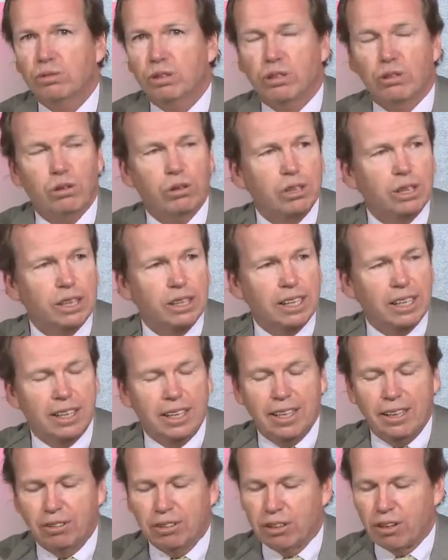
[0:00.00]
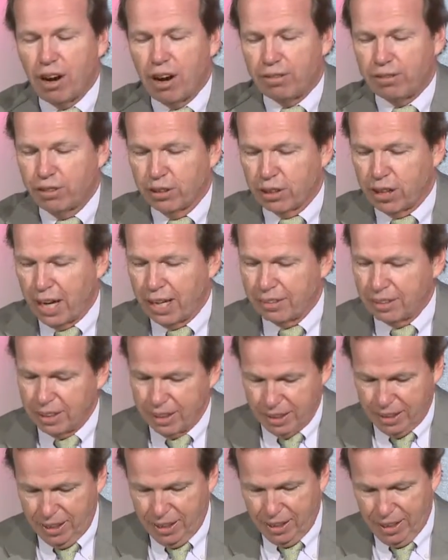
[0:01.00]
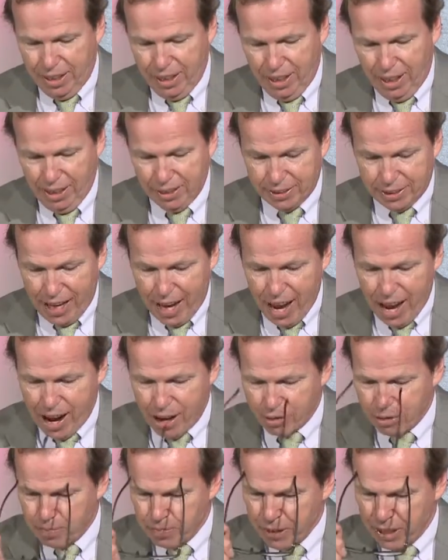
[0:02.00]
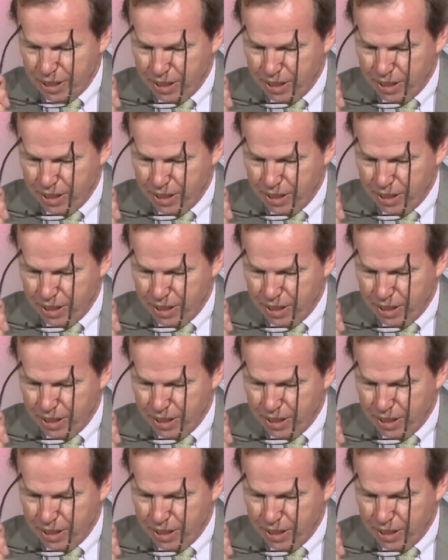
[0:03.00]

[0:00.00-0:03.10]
recorded here in Norfolk County are down.